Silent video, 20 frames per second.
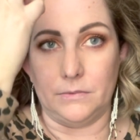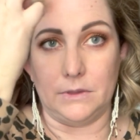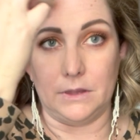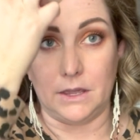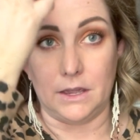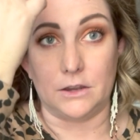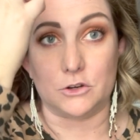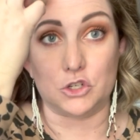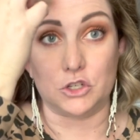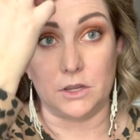
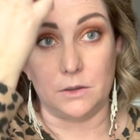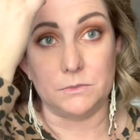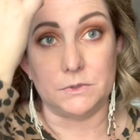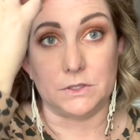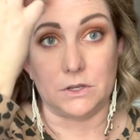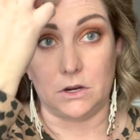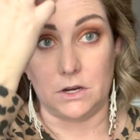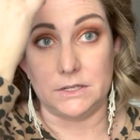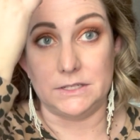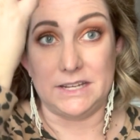Actually, I'm
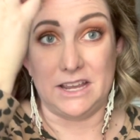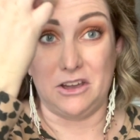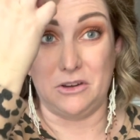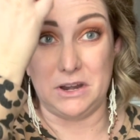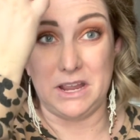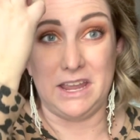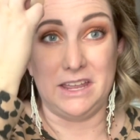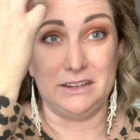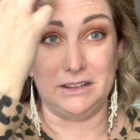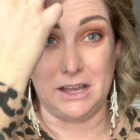sorry, down
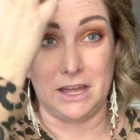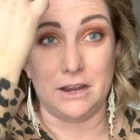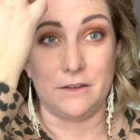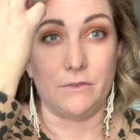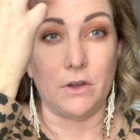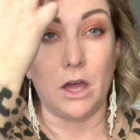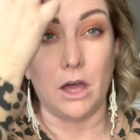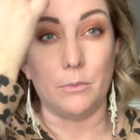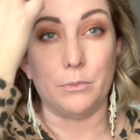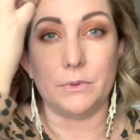and kind of
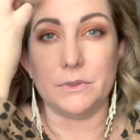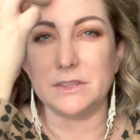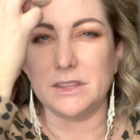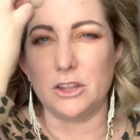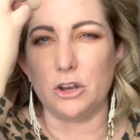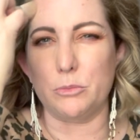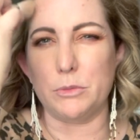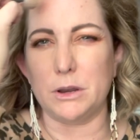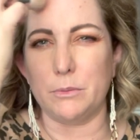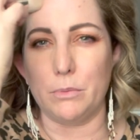up, a
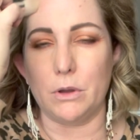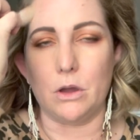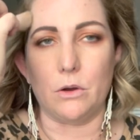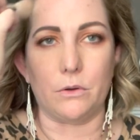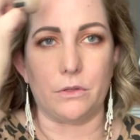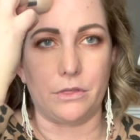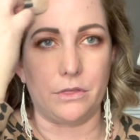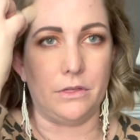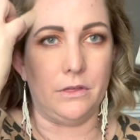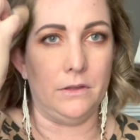little bit of
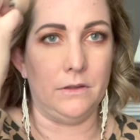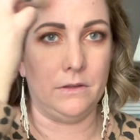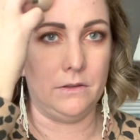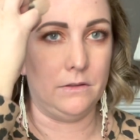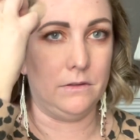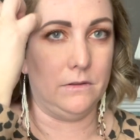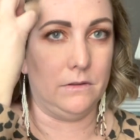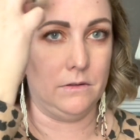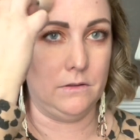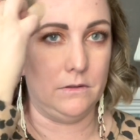both.
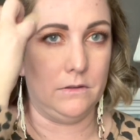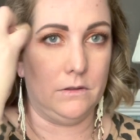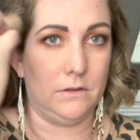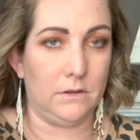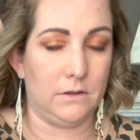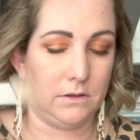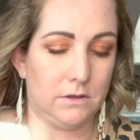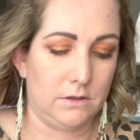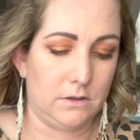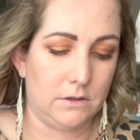
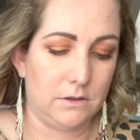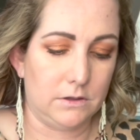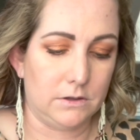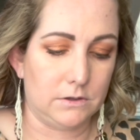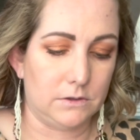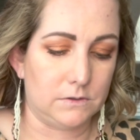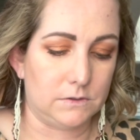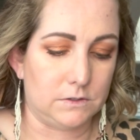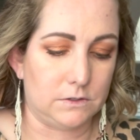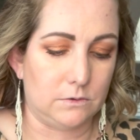
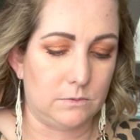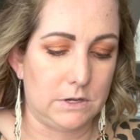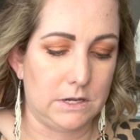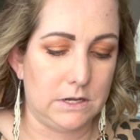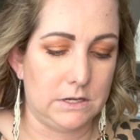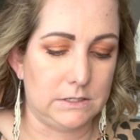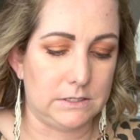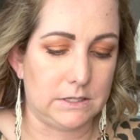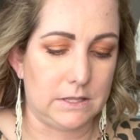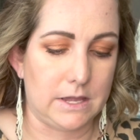So
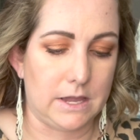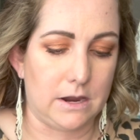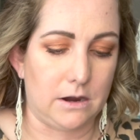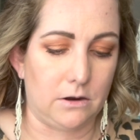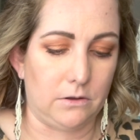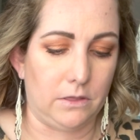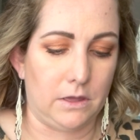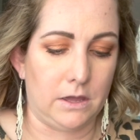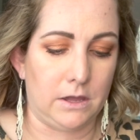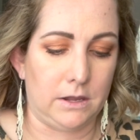into the
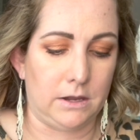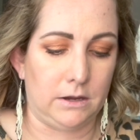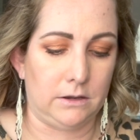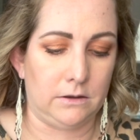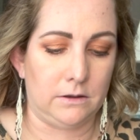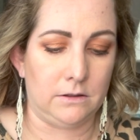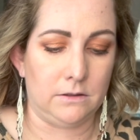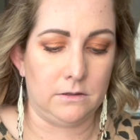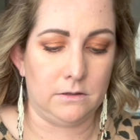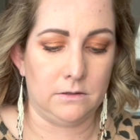
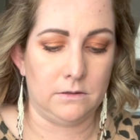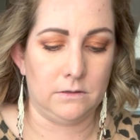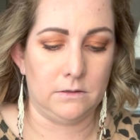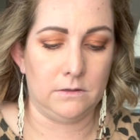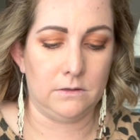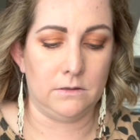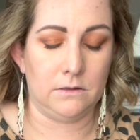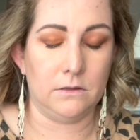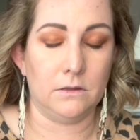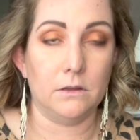hairline,
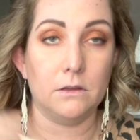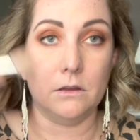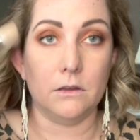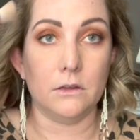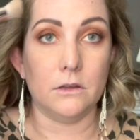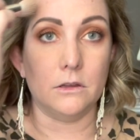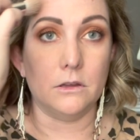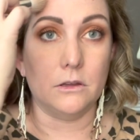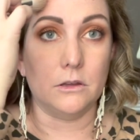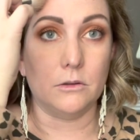
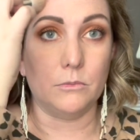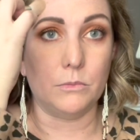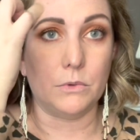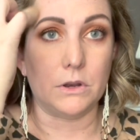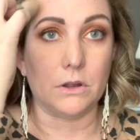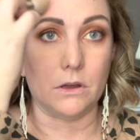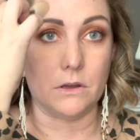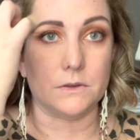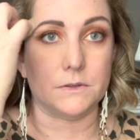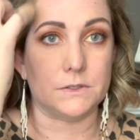
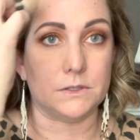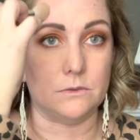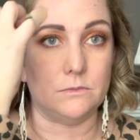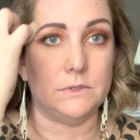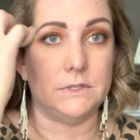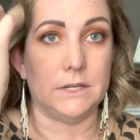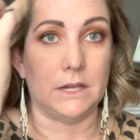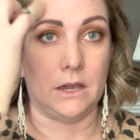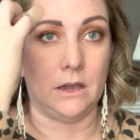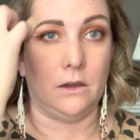but also
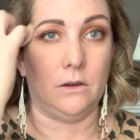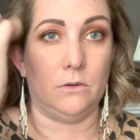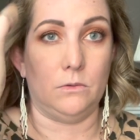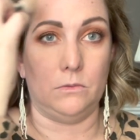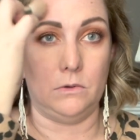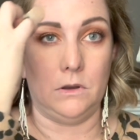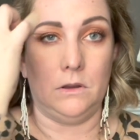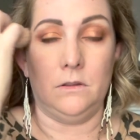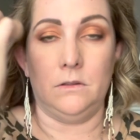down.